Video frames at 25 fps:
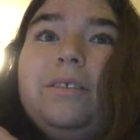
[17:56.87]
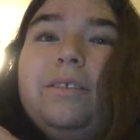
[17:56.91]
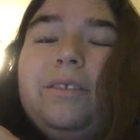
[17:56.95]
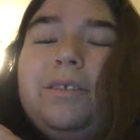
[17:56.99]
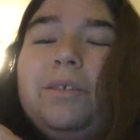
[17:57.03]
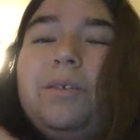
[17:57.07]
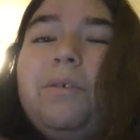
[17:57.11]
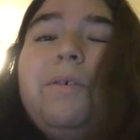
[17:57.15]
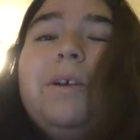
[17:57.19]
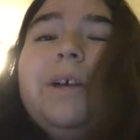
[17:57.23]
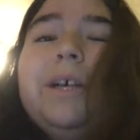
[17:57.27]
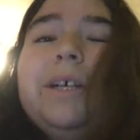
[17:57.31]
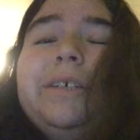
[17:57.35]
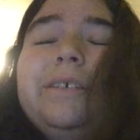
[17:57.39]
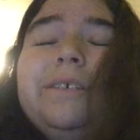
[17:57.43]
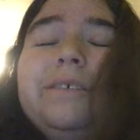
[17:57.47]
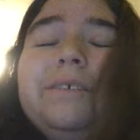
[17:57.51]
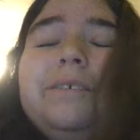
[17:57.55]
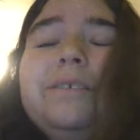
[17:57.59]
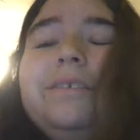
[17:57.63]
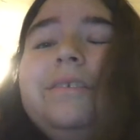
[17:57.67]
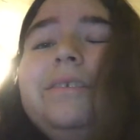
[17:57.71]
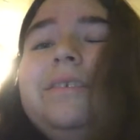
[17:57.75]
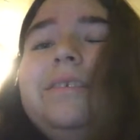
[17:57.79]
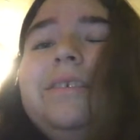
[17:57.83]
so hard.
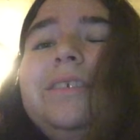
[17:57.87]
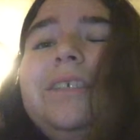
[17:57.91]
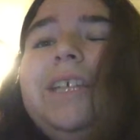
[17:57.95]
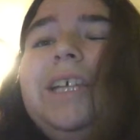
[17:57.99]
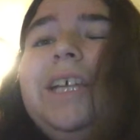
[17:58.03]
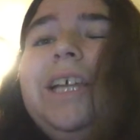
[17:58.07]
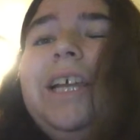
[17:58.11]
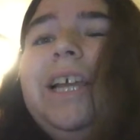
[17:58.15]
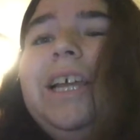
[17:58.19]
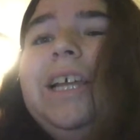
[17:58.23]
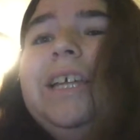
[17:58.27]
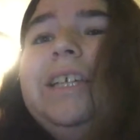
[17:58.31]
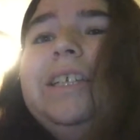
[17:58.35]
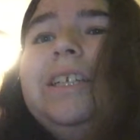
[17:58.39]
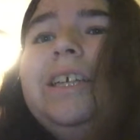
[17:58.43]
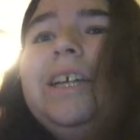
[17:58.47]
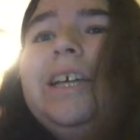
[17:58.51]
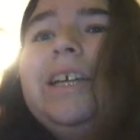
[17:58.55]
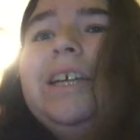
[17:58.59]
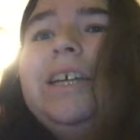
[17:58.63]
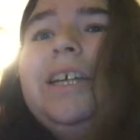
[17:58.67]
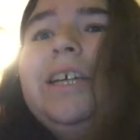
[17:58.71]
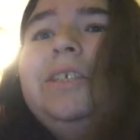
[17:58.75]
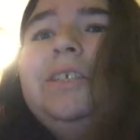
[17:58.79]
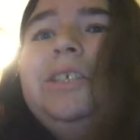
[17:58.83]
And
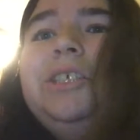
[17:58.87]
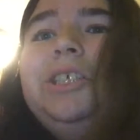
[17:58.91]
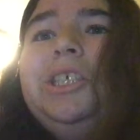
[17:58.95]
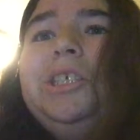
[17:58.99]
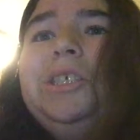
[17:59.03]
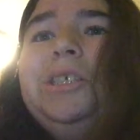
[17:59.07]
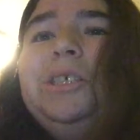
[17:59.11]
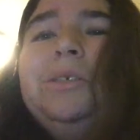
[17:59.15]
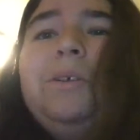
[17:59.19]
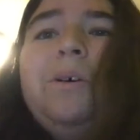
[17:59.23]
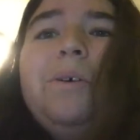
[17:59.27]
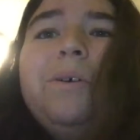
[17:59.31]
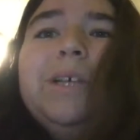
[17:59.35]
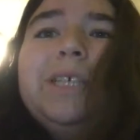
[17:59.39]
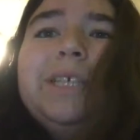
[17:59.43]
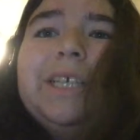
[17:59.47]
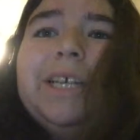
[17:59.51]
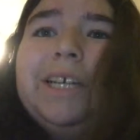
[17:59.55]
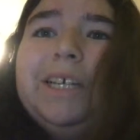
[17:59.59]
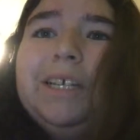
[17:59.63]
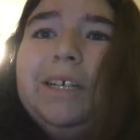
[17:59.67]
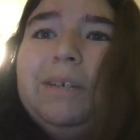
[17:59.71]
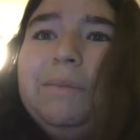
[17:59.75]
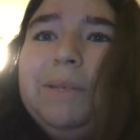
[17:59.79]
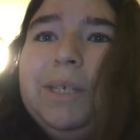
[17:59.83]
she's so
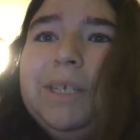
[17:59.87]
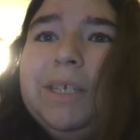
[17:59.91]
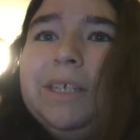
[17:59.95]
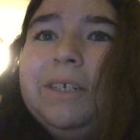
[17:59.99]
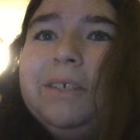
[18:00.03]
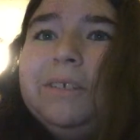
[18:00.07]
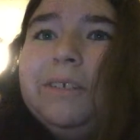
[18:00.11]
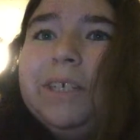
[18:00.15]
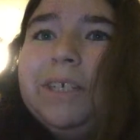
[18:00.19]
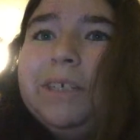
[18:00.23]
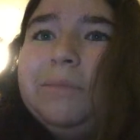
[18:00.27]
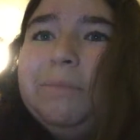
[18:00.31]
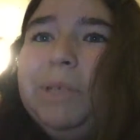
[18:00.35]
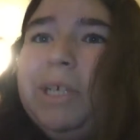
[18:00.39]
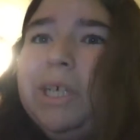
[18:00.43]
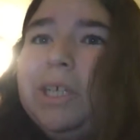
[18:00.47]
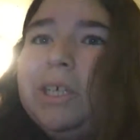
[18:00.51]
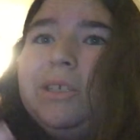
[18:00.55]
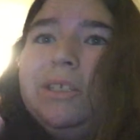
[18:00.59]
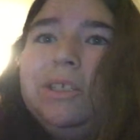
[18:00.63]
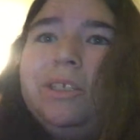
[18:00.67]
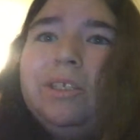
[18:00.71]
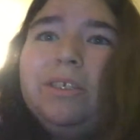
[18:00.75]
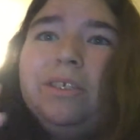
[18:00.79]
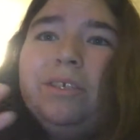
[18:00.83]
excited to be Cinderella
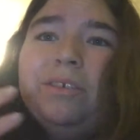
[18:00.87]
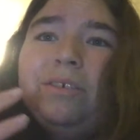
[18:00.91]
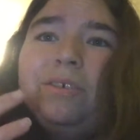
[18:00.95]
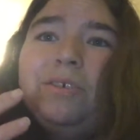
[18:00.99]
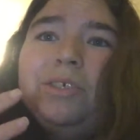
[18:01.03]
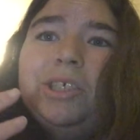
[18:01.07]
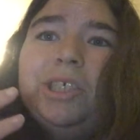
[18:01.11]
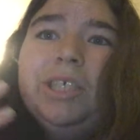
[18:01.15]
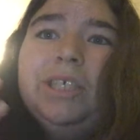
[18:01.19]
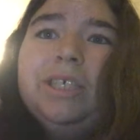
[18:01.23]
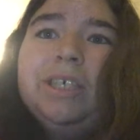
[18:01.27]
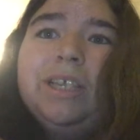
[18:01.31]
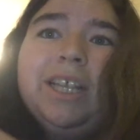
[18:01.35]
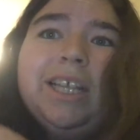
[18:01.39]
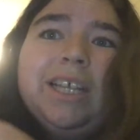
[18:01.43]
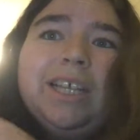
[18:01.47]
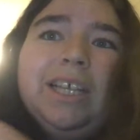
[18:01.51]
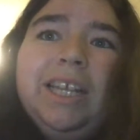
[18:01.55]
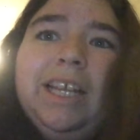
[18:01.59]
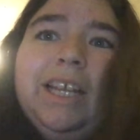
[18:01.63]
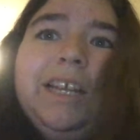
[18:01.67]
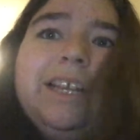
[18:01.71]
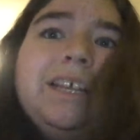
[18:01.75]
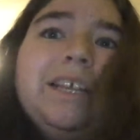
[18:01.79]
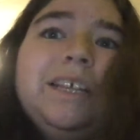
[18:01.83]
because, she's a
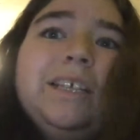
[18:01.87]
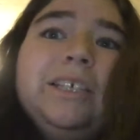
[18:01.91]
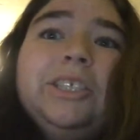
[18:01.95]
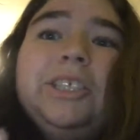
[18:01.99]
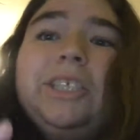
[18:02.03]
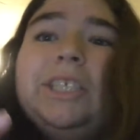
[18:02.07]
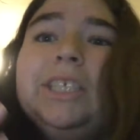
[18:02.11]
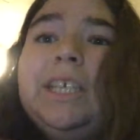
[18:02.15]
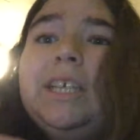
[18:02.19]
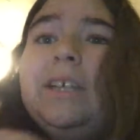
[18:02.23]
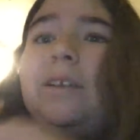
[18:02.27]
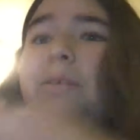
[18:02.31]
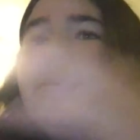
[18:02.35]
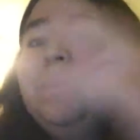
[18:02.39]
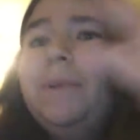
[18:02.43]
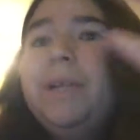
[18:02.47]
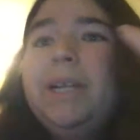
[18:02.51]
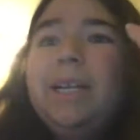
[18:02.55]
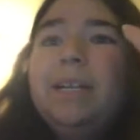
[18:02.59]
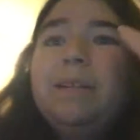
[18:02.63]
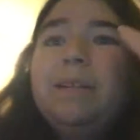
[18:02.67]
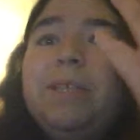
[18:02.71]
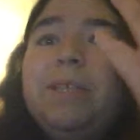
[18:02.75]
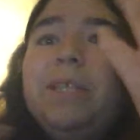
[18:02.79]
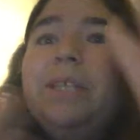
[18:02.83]
Latina and she's like, oh my
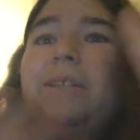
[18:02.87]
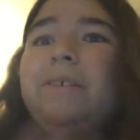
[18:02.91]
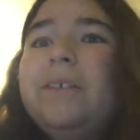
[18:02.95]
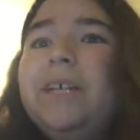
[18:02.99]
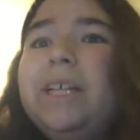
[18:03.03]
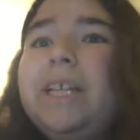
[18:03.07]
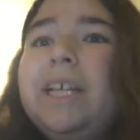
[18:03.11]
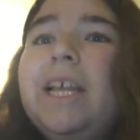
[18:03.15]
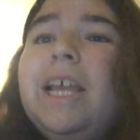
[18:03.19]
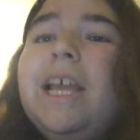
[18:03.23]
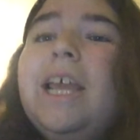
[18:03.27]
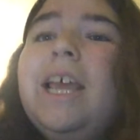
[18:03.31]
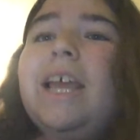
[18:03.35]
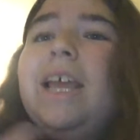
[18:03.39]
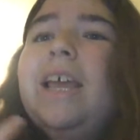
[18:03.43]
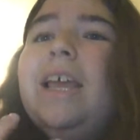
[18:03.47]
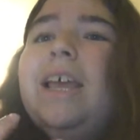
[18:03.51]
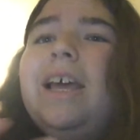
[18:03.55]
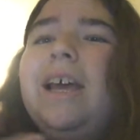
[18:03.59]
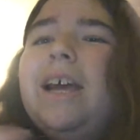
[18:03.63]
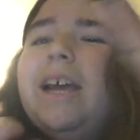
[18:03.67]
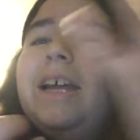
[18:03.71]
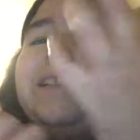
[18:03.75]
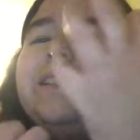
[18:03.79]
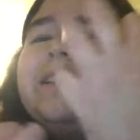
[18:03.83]
Cinderella.
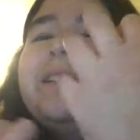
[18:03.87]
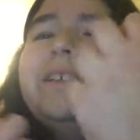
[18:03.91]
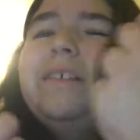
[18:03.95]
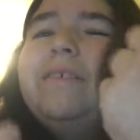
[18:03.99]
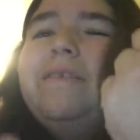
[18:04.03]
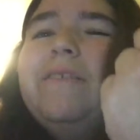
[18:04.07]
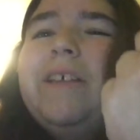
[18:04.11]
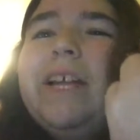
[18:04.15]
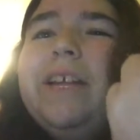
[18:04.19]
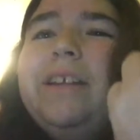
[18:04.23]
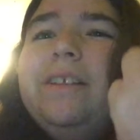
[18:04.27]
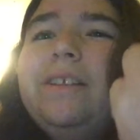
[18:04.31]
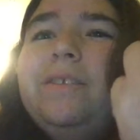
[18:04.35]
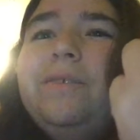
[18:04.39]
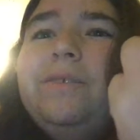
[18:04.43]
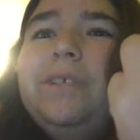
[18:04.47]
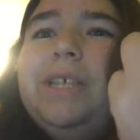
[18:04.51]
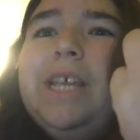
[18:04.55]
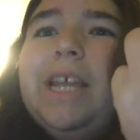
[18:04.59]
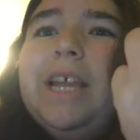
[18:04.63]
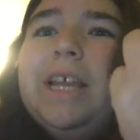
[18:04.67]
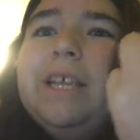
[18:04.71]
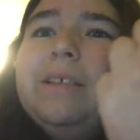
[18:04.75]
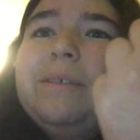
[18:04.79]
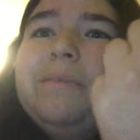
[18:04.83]
And I love that
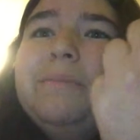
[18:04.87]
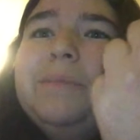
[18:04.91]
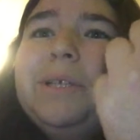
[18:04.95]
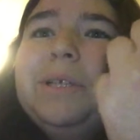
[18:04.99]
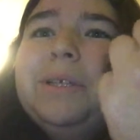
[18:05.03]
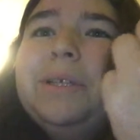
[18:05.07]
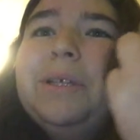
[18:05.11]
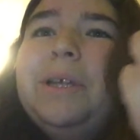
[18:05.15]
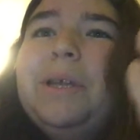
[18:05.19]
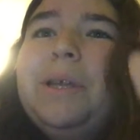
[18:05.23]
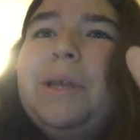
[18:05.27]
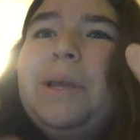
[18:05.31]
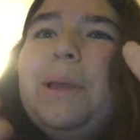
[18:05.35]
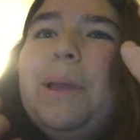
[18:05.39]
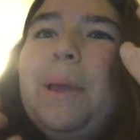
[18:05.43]
enthusiasm in her.